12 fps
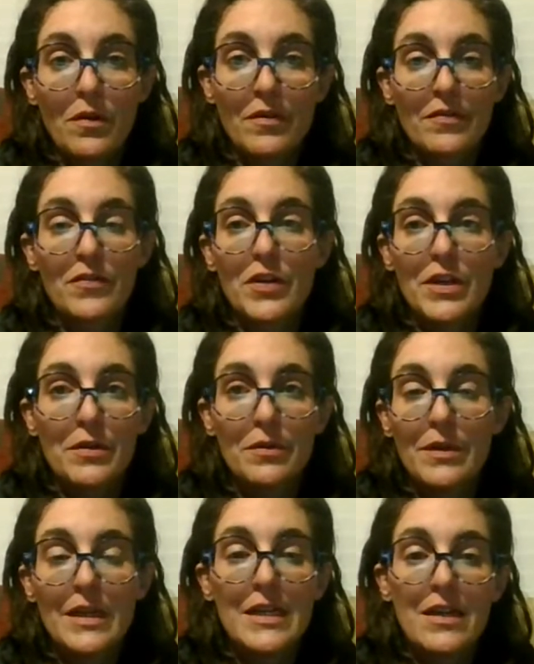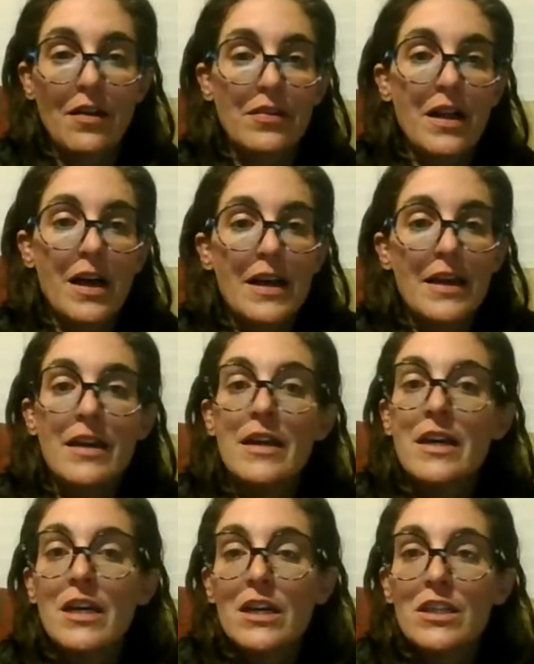free to read online.
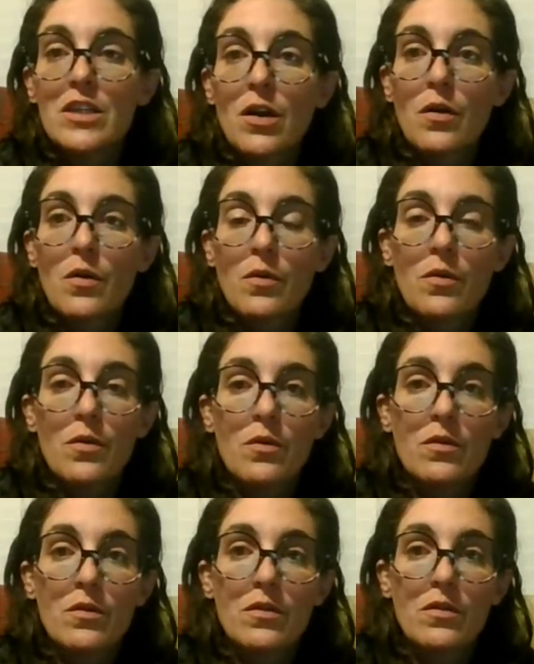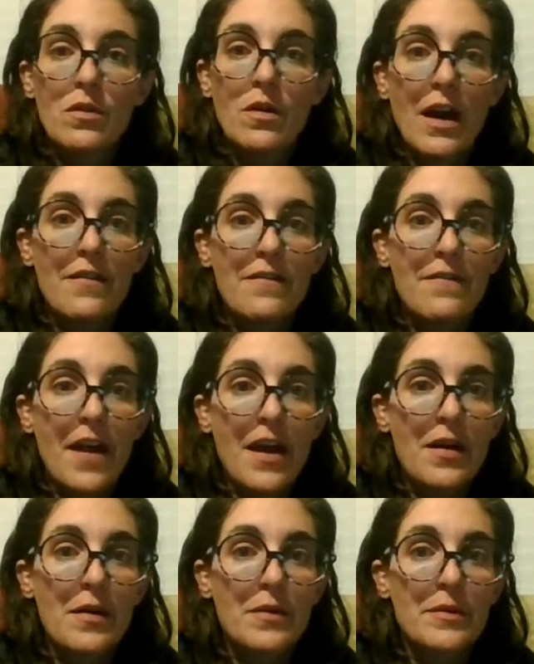So I
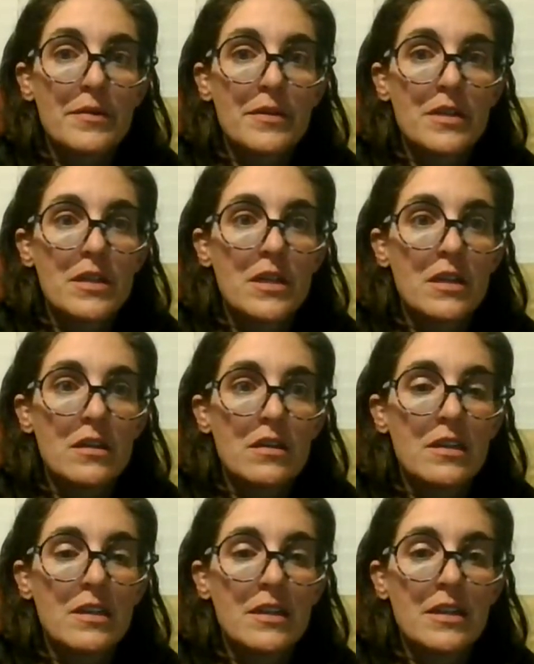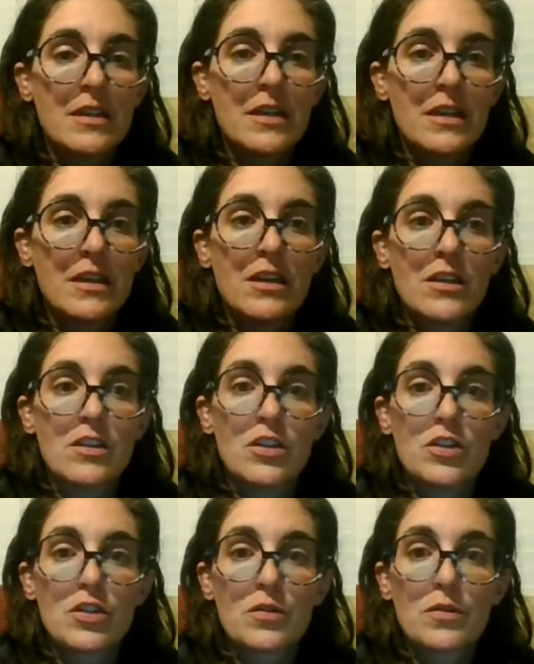found the
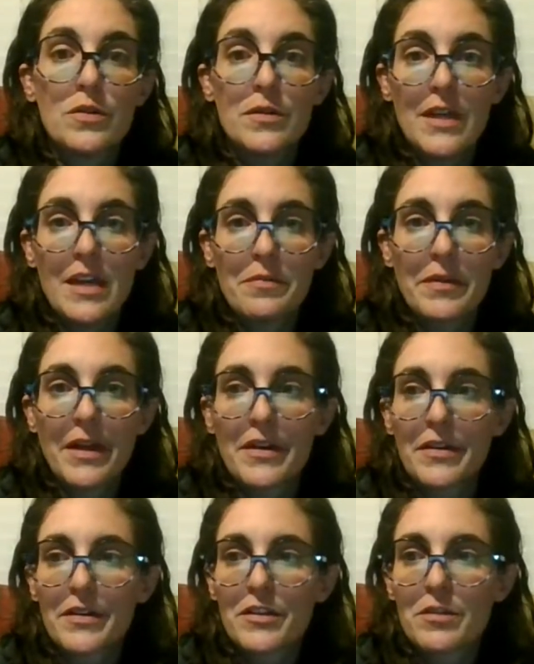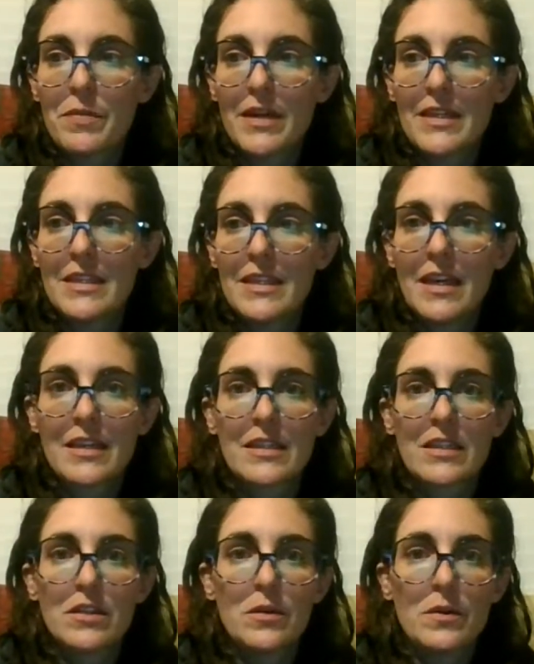Screw Tape Letters by C.S.
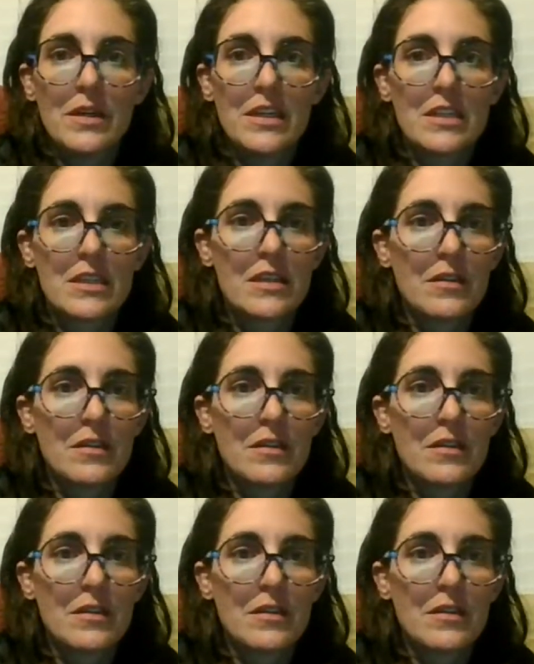Lewis,